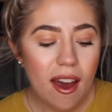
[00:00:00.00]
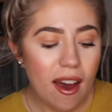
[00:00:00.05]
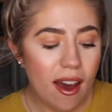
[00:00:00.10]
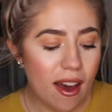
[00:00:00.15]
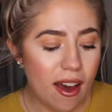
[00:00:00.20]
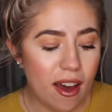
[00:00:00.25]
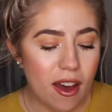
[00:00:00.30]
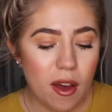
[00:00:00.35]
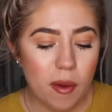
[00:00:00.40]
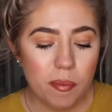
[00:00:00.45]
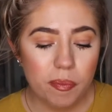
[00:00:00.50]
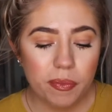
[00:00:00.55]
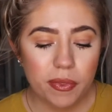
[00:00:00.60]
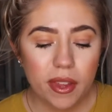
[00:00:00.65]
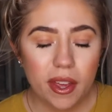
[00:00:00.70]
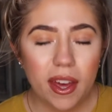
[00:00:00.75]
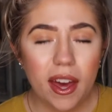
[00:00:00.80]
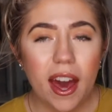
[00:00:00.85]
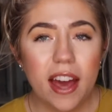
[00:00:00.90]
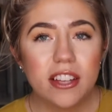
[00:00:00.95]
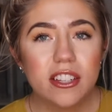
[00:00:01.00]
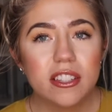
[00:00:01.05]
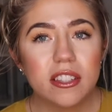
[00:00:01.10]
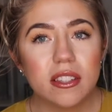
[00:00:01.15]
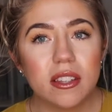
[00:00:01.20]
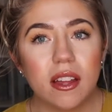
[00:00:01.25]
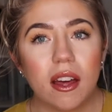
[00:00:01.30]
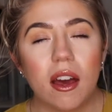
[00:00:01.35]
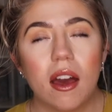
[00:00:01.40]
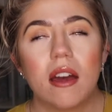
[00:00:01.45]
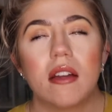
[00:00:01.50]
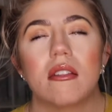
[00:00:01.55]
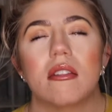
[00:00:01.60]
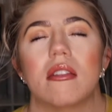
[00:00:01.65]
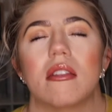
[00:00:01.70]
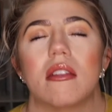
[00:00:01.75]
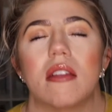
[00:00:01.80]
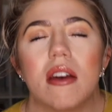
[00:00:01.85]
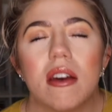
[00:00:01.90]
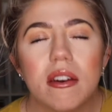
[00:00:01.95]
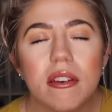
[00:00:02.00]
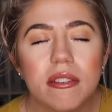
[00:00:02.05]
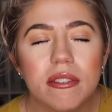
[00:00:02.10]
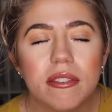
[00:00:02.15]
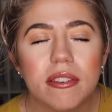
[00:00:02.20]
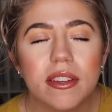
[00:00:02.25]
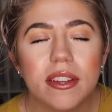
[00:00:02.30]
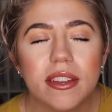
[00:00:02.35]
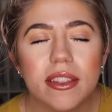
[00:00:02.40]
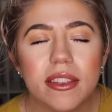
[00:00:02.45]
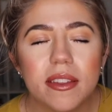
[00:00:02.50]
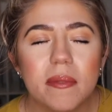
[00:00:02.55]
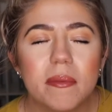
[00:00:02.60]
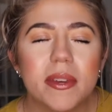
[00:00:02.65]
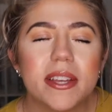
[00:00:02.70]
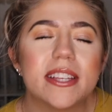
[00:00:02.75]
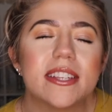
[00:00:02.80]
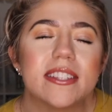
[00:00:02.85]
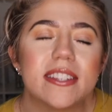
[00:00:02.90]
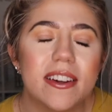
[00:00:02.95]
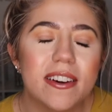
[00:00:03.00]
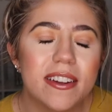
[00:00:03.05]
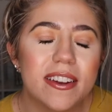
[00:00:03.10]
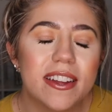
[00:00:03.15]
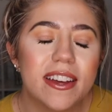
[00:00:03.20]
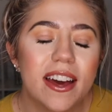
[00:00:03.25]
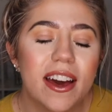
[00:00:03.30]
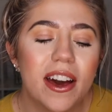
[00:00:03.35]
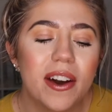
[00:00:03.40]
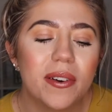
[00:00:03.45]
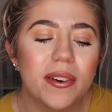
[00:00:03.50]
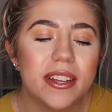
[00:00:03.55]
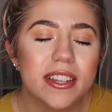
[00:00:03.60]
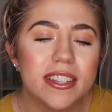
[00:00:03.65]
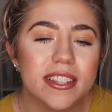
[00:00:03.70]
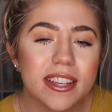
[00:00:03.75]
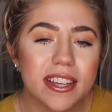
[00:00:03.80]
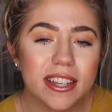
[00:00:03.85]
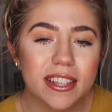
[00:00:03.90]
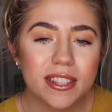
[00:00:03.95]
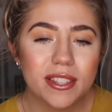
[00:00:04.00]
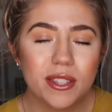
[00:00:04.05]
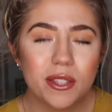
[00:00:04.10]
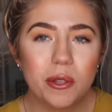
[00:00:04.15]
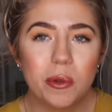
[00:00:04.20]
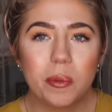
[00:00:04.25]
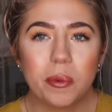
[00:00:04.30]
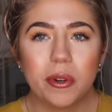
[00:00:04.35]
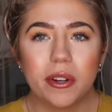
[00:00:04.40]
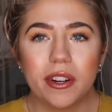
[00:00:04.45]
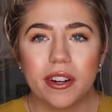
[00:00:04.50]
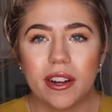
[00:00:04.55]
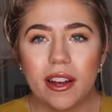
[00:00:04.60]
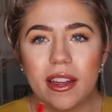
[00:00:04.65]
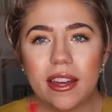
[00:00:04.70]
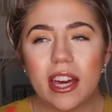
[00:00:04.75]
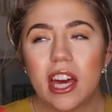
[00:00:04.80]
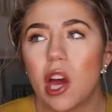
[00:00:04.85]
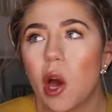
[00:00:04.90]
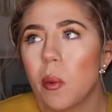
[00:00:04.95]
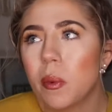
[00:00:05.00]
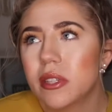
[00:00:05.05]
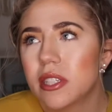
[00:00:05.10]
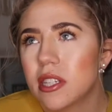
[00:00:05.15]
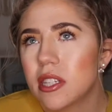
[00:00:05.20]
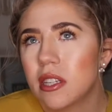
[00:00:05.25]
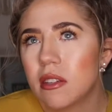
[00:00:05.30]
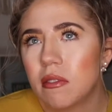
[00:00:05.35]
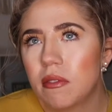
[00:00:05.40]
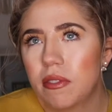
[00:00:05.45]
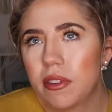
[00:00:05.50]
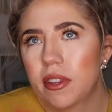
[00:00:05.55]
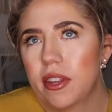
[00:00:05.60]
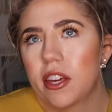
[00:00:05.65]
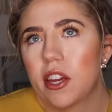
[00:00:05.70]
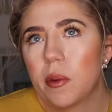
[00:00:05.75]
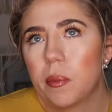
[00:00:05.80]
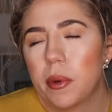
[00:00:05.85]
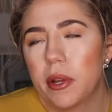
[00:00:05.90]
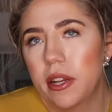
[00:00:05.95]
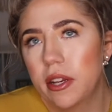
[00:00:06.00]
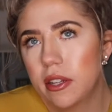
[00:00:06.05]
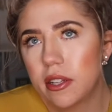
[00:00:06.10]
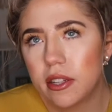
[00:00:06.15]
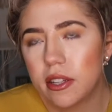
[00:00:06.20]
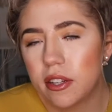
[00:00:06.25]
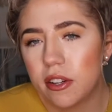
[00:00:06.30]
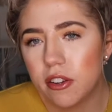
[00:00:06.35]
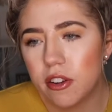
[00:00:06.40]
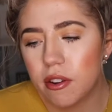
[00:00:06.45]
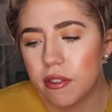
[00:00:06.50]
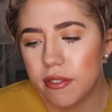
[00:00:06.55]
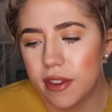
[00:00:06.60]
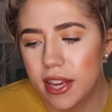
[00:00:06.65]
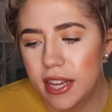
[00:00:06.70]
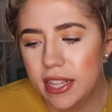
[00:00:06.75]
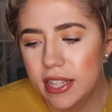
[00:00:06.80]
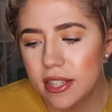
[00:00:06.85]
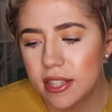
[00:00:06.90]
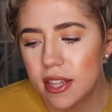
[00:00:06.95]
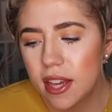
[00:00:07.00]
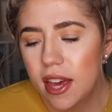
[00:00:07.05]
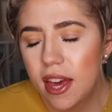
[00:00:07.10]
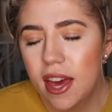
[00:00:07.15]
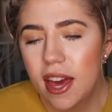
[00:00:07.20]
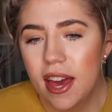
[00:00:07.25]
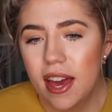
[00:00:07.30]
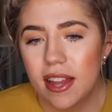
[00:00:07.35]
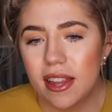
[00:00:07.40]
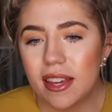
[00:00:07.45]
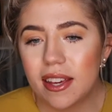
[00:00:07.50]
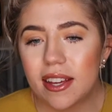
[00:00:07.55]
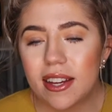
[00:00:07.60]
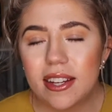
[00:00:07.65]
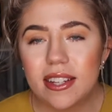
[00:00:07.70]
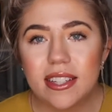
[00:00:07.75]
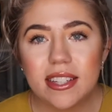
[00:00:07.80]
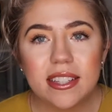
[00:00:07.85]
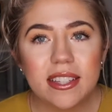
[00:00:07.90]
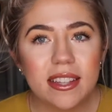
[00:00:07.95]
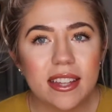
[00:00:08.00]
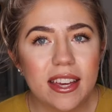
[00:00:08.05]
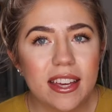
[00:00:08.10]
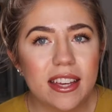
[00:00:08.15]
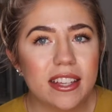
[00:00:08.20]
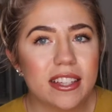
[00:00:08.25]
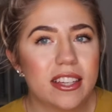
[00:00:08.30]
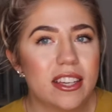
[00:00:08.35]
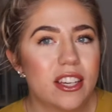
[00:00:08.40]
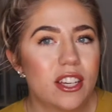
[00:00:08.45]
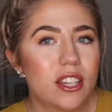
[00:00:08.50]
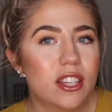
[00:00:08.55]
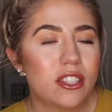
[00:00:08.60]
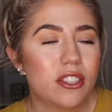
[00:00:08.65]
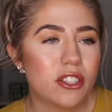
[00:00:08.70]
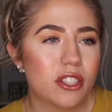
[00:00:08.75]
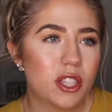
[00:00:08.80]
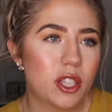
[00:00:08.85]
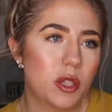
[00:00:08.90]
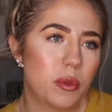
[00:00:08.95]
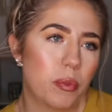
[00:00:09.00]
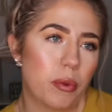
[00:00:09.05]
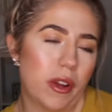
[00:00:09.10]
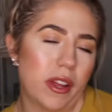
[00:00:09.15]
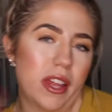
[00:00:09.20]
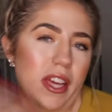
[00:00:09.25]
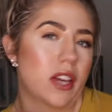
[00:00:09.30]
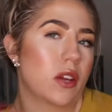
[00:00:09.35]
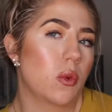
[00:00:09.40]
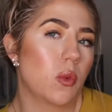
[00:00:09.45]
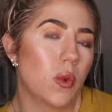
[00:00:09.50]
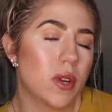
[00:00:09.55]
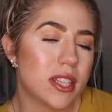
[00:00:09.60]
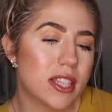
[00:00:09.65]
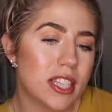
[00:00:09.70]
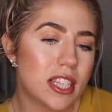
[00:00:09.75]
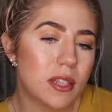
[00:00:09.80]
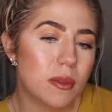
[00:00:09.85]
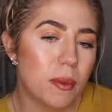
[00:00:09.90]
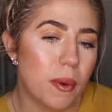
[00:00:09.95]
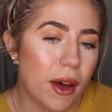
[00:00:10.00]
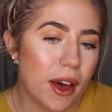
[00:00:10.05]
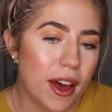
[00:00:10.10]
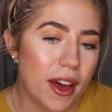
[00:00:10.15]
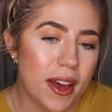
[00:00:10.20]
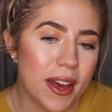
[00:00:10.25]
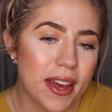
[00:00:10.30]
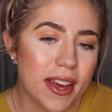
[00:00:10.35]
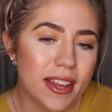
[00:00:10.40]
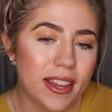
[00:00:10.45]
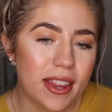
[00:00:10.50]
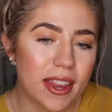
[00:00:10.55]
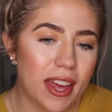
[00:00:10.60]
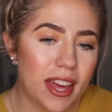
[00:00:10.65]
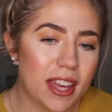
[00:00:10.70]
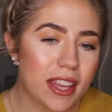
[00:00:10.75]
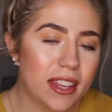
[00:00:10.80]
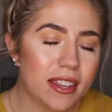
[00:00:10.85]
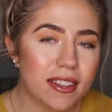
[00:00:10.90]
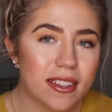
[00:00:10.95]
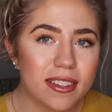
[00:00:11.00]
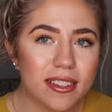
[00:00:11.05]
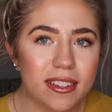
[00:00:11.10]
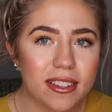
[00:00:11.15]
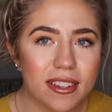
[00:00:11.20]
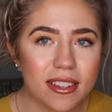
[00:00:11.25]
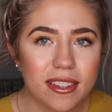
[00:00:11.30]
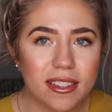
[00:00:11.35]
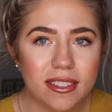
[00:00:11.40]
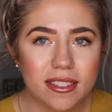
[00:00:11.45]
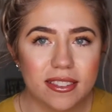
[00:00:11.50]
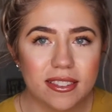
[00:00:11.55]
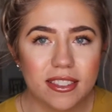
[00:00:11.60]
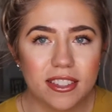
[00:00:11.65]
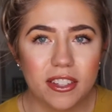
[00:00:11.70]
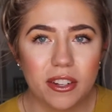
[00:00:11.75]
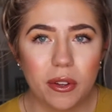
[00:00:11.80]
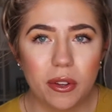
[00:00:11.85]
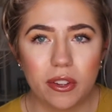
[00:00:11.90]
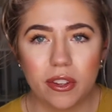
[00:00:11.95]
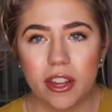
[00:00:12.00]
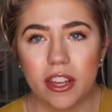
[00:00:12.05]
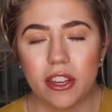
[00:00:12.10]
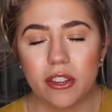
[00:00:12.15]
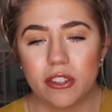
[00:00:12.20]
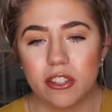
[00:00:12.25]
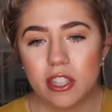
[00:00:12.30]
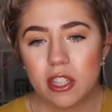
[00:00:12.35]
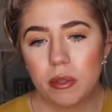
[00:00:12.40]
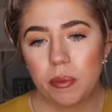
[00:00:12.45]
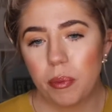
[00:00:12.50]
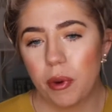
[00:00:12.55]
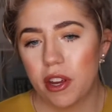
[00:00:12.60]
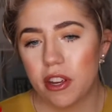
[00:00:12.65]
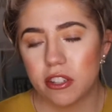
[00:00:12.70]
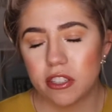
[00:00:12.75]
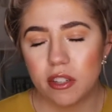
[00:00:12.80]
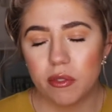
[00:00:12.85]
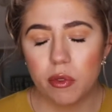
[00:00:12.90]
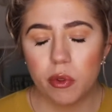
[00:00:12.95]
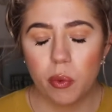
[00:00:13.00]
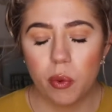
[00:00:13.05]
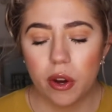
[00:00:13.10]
I love the mist on it, how it's like super, like it almost doesn't even feel like you're putting anything on your face. Like, and it doesn't like just spray like in one spot and like, you know, look like you just sprayed yourself with